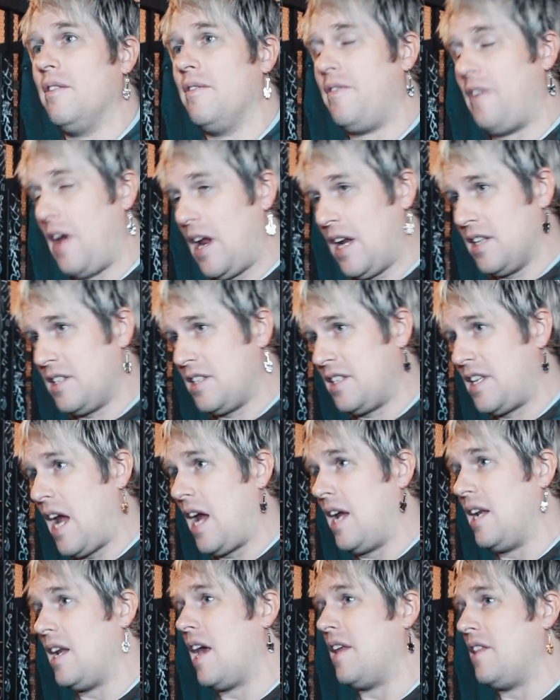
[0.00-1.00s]
Faded
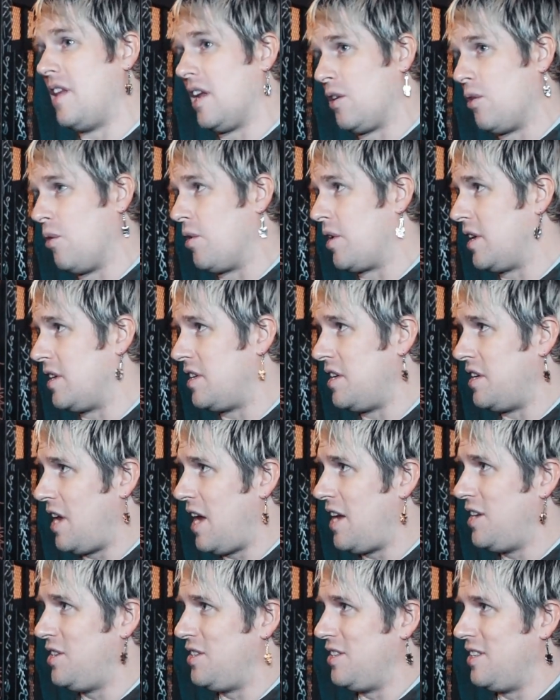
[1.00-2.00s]
State and then going into
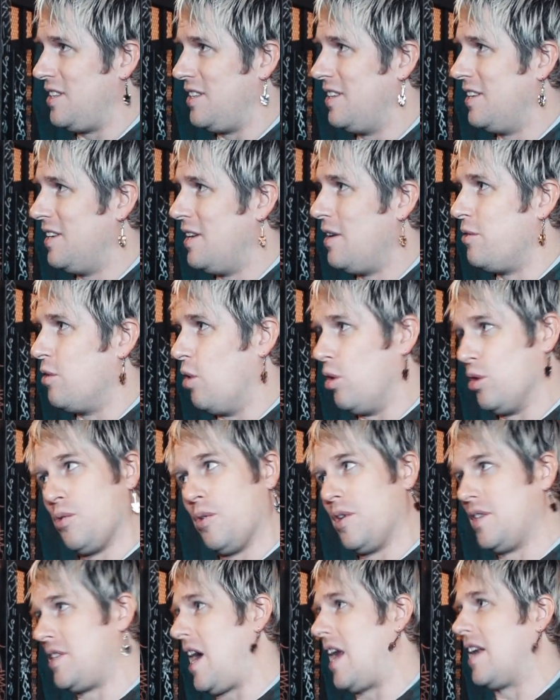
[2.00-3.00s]
Nation, those
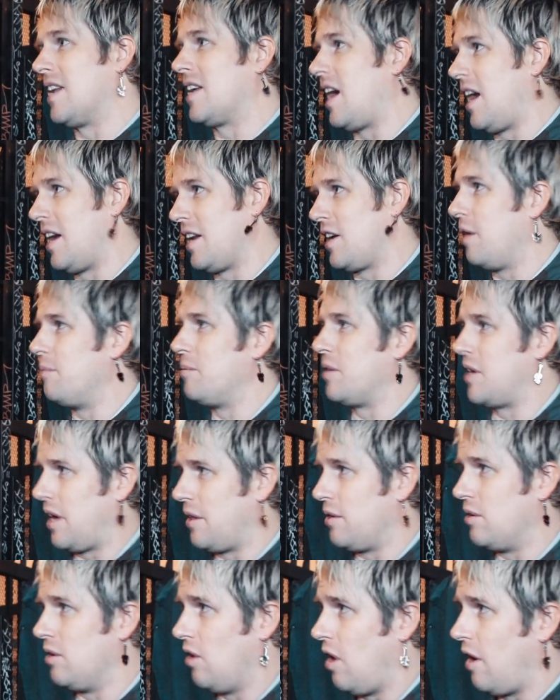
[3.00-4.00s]
ones had to kind of come
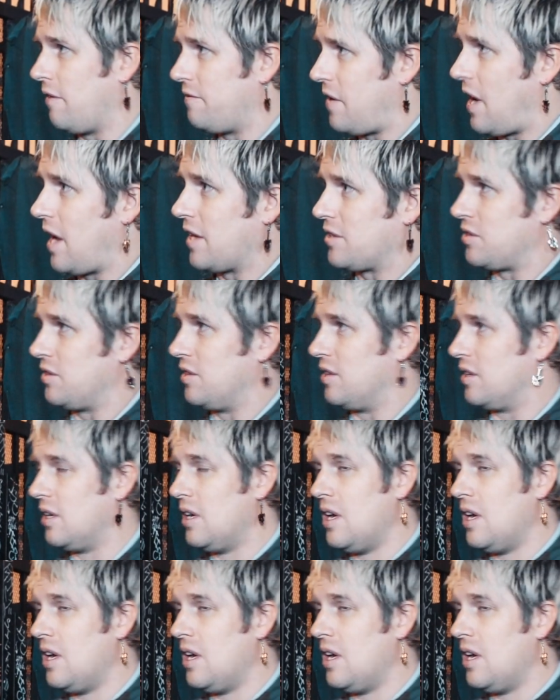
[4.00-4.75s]
together a lot faster.